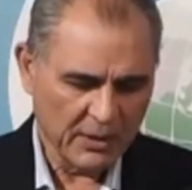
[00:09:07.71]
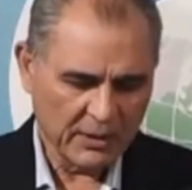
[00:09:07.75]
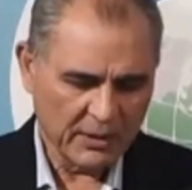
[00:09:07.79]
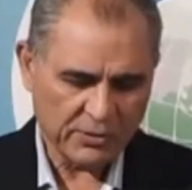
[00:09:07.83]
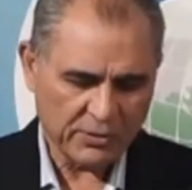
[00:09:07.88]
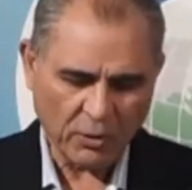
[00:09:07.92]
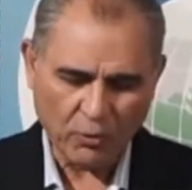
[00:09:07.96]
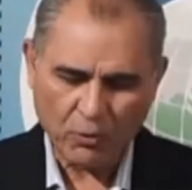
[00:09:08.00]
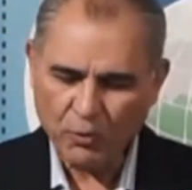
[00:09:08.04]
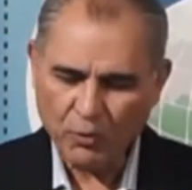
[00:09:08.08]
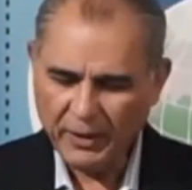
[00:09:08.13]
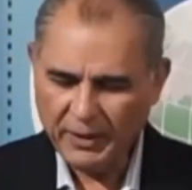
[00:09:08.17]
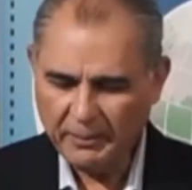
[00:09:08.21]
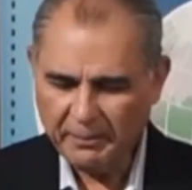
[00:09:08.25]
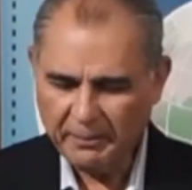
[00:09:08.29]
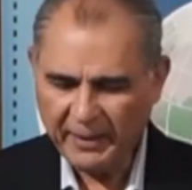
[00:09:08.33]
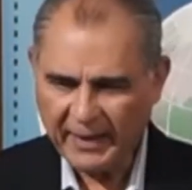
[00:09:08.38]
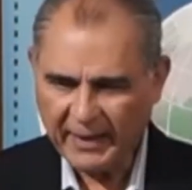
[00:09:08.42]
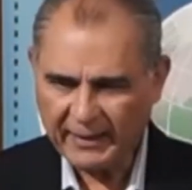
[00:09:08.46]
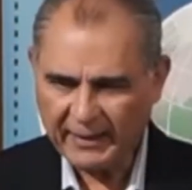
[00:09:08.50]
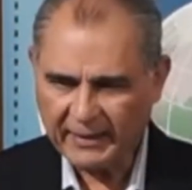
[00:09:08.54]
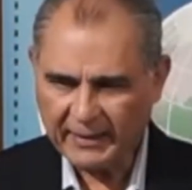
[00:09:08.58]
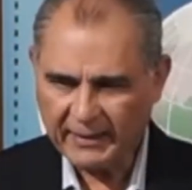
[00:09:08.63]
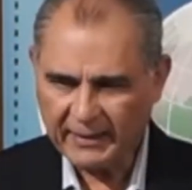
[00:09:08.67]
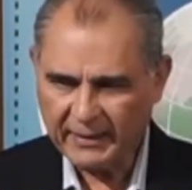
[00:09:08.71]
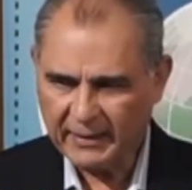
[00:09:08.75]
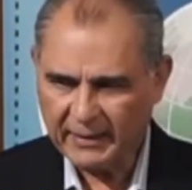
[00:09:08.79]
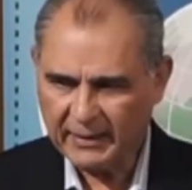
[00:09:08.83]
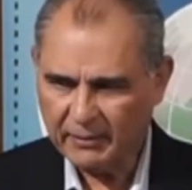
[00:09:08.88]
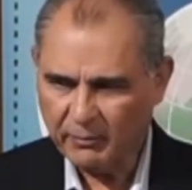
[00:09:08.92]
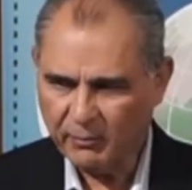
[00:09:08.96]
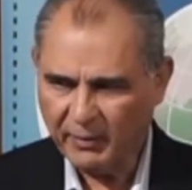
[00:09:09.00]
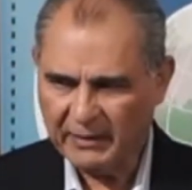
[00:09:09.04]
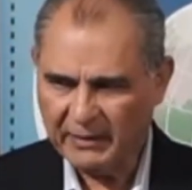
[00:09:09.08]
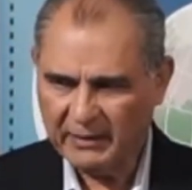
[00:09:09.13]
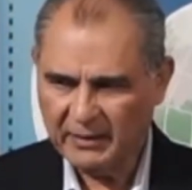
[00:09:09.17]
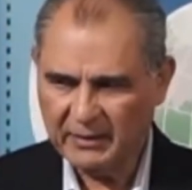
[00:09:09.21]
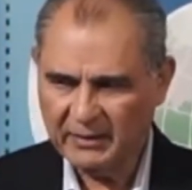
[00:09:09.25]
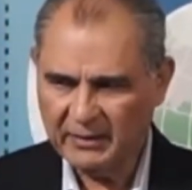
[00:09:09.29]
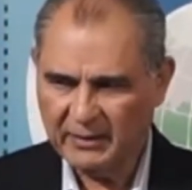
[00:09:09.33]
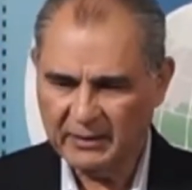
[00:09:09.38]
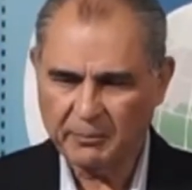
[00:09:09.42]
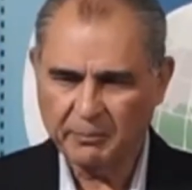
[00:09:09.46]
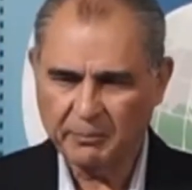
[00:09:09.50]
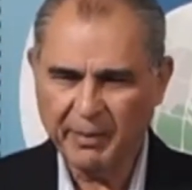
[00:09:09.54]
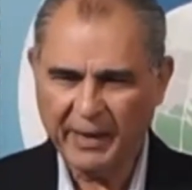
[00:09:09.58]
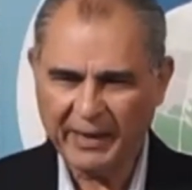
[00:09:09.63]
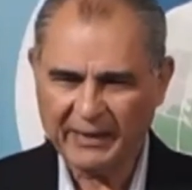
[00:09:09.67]
So going back, uh, when
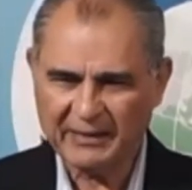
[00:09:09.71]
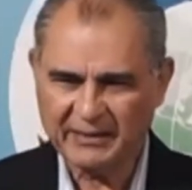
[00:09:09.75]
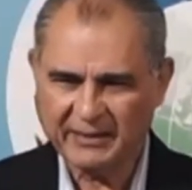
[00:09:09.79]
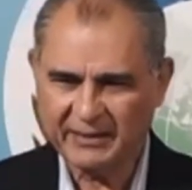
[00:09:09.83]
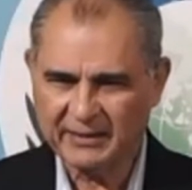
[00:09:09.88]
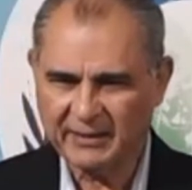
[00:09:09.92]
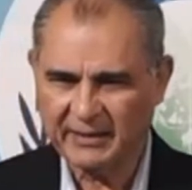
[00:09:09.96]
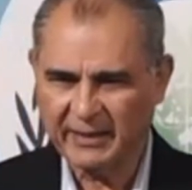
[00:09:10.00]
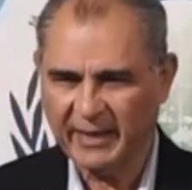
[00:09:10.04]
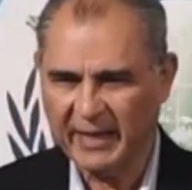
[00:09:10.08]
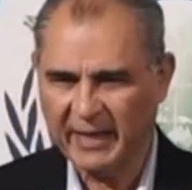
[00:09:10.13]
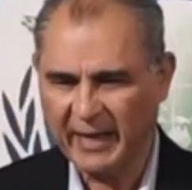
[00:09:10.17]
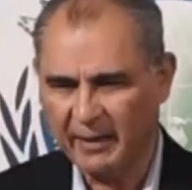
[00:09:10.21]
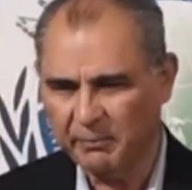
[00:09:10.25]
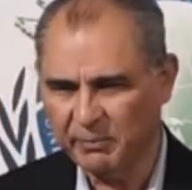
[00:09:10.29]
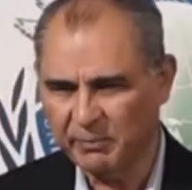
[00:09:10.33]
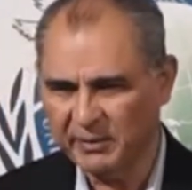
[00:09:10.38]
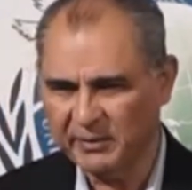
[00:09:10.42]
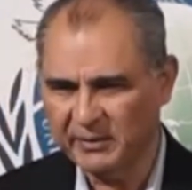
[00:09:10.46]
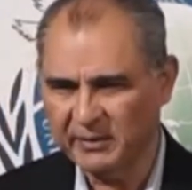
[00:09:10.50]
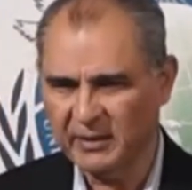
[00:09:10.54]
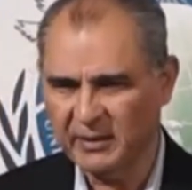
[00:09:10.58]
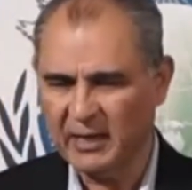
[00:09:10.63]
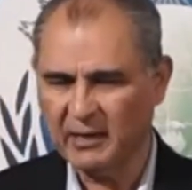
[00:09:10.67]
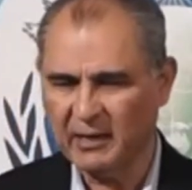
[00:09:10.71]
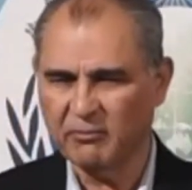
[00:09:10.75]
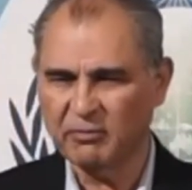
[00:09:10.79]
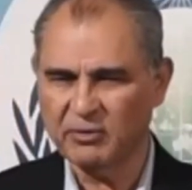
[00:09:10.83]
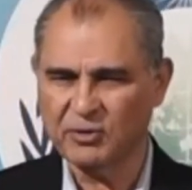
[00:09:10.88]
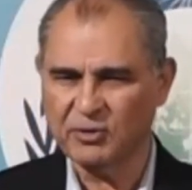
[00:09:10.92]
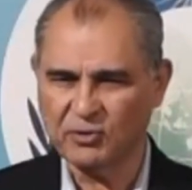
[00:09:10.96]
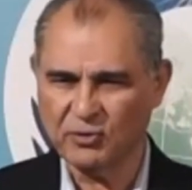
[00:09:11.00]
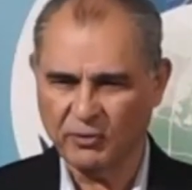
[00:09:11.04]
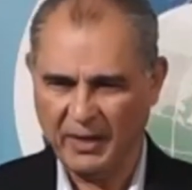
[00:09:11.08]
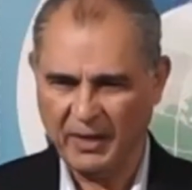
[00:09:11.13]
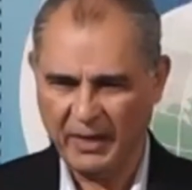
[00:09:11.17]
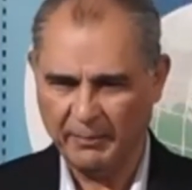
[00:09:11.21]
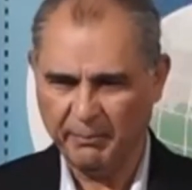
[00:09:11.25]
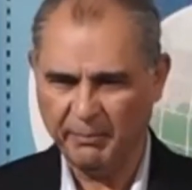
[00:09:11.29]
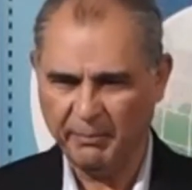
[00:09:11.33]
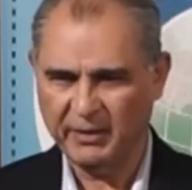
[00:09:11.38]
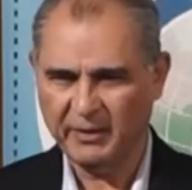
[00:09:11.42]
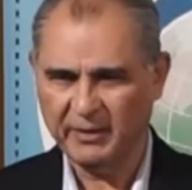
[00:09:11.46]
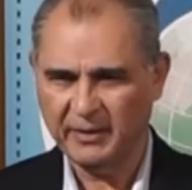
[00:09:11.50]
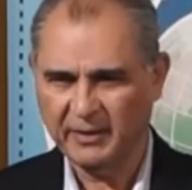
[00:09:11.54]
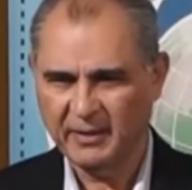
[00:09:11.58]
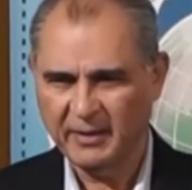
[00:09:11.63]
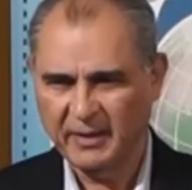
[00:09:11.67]
this Brexit thing happened, I was so
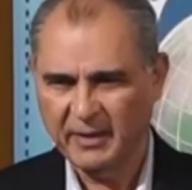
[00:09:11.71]
happy,